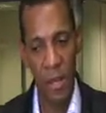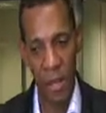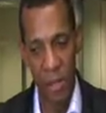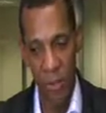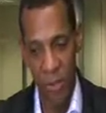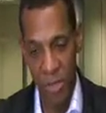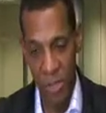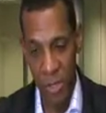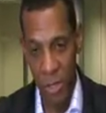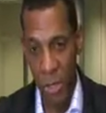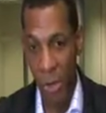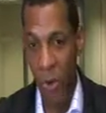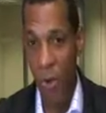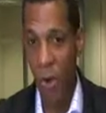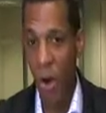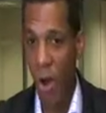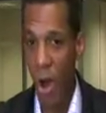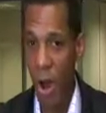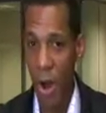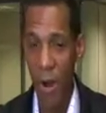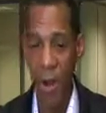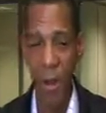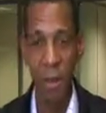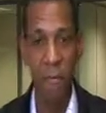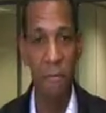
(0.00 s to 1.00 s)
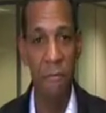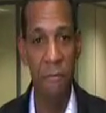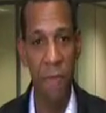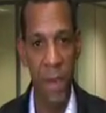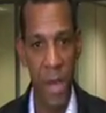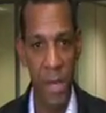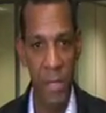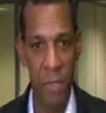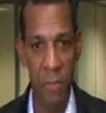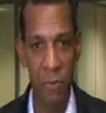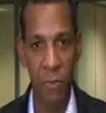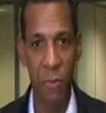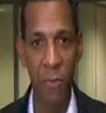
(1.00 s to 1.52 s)
There is no hard and
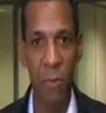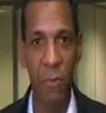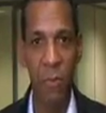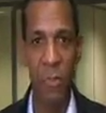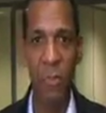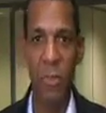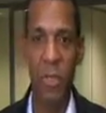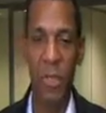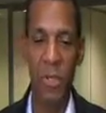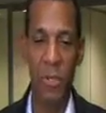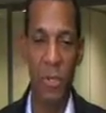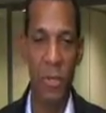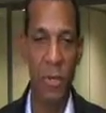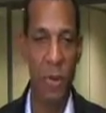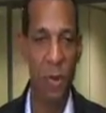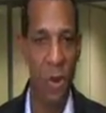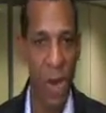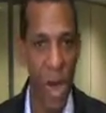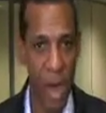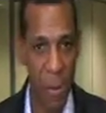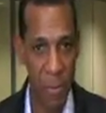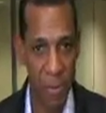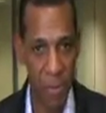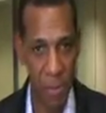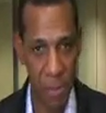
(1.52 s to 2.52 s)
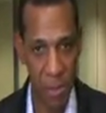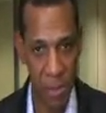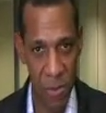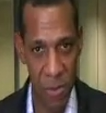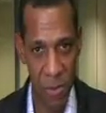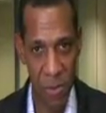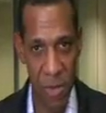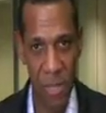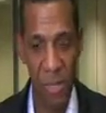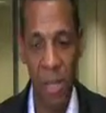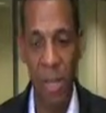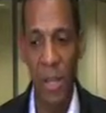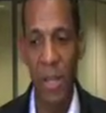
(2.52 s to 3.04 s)
fast rule. There's no
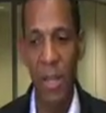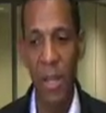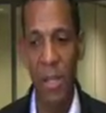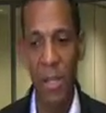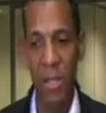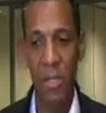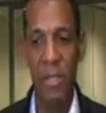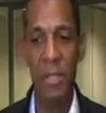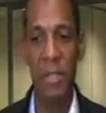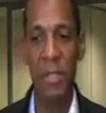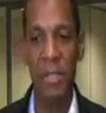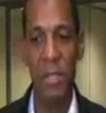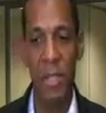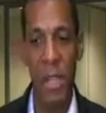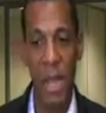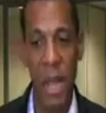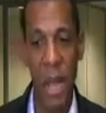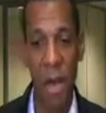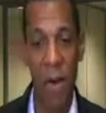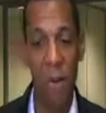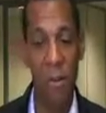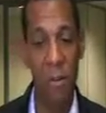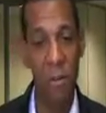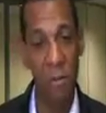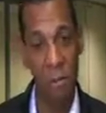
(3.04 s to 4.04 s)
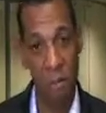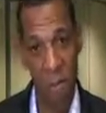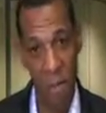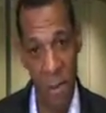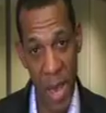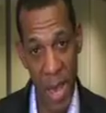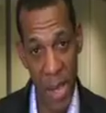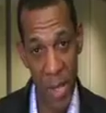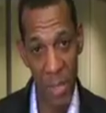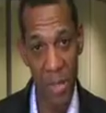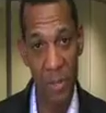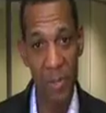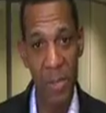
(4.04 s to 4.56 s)
absolutes. This is now
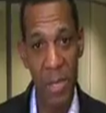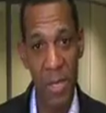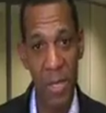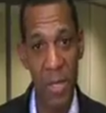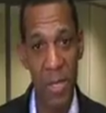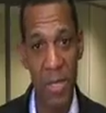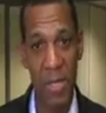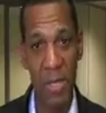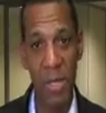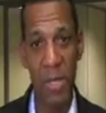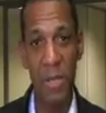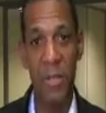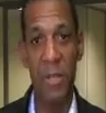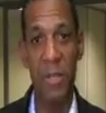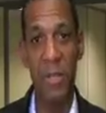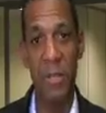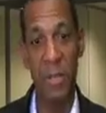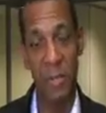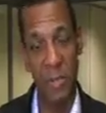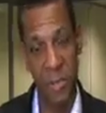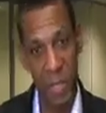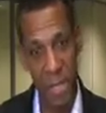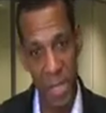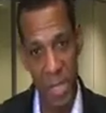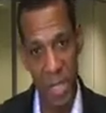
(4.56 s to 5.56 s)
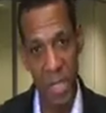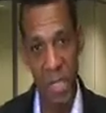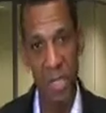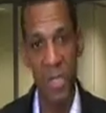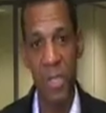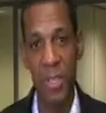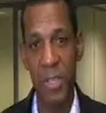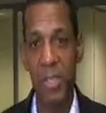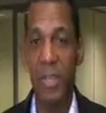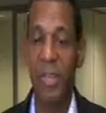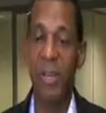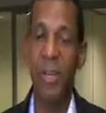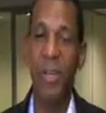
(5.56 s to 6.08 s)
management decision,
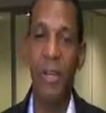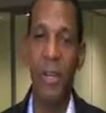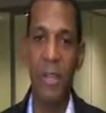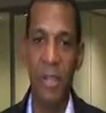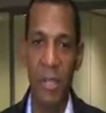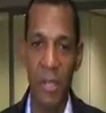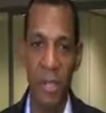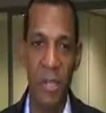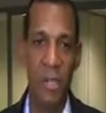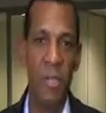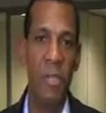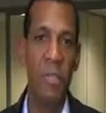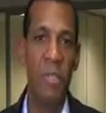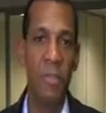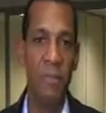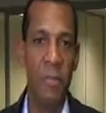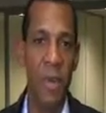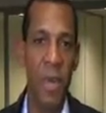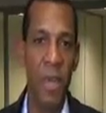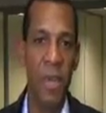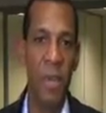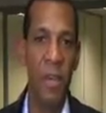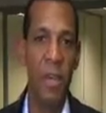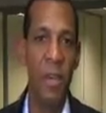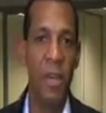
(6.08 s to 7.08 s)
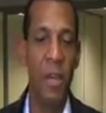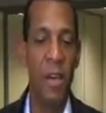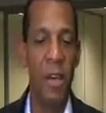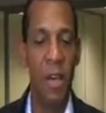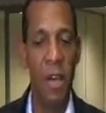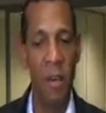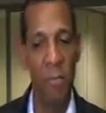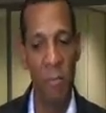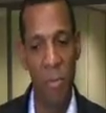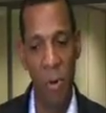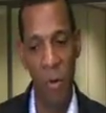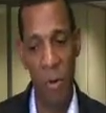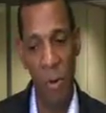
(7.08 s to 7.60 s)
strategic decision making.
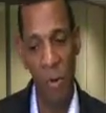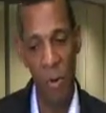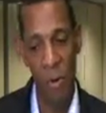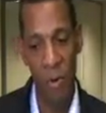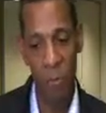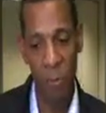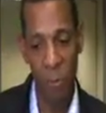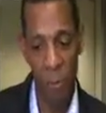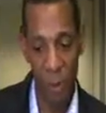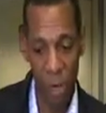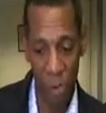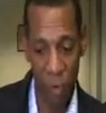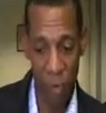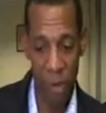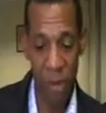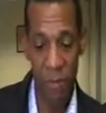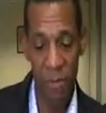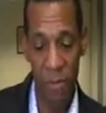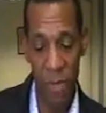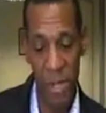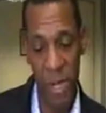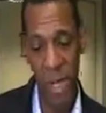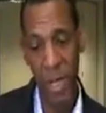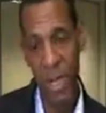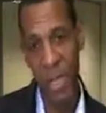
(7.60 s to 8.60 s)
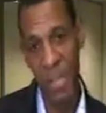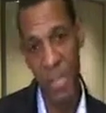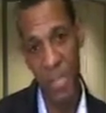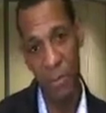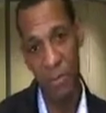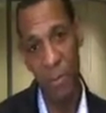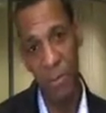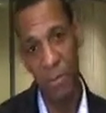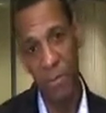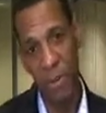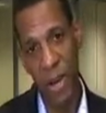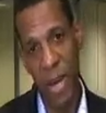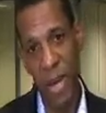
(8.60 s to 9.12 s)
But what we've done is
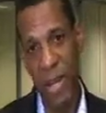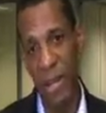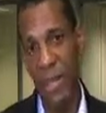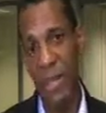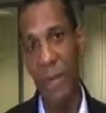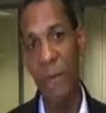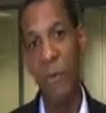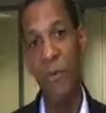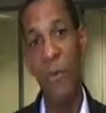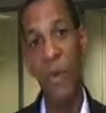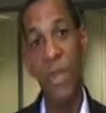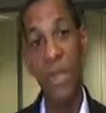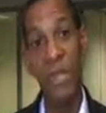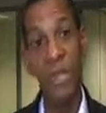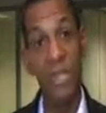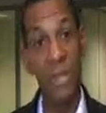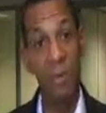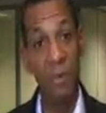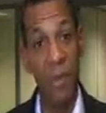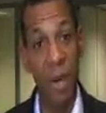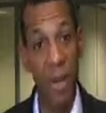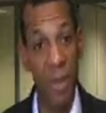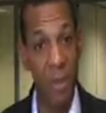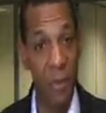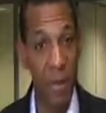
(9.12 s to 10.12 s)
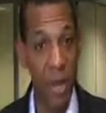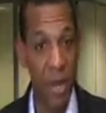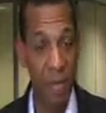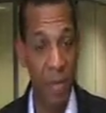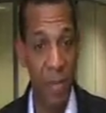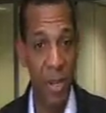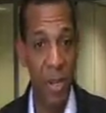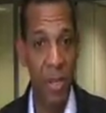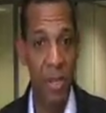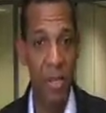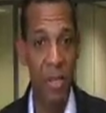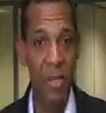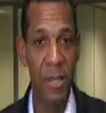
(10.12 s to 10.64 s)
provide them with some other
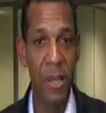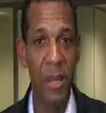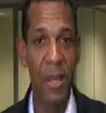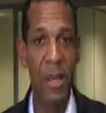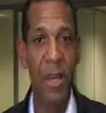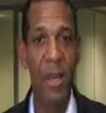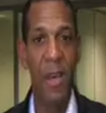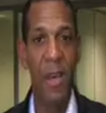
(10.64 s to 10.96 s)
evidence